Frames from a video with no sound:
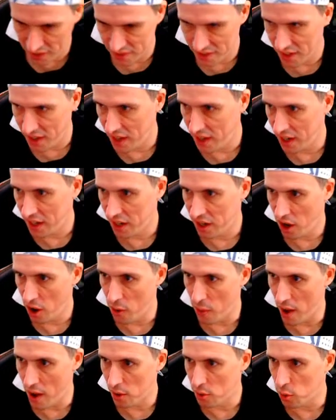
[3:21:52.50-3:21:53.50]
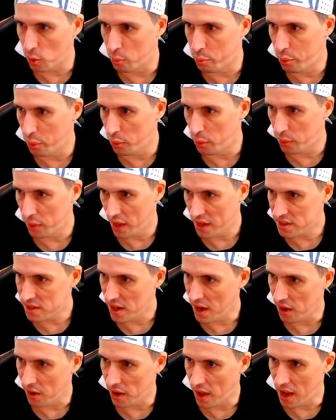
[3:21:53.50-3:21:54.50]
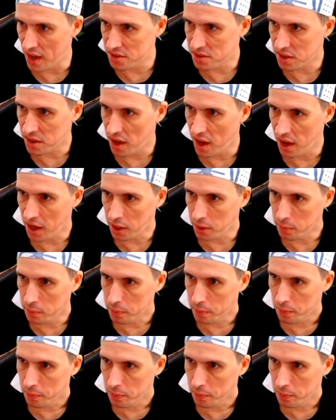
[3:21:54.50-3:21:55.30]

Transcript: there you go, Uncle Pooh. That's our last game.